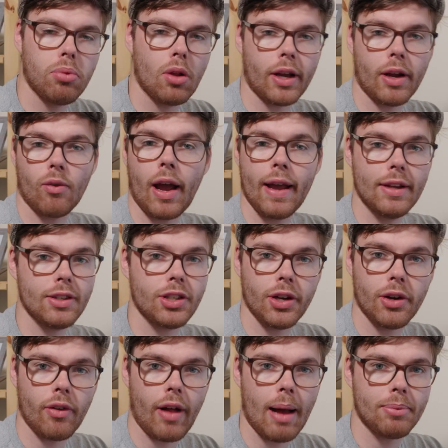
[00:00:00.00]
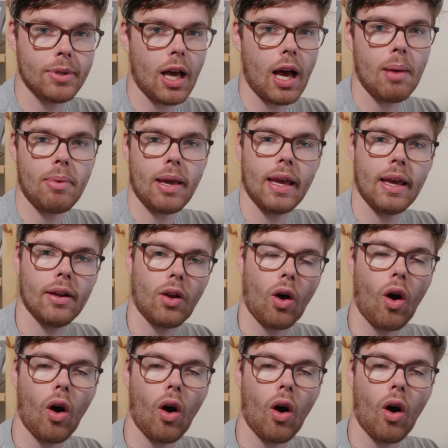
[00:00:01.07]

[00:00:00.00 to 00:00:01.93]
Plug it right into your laptop and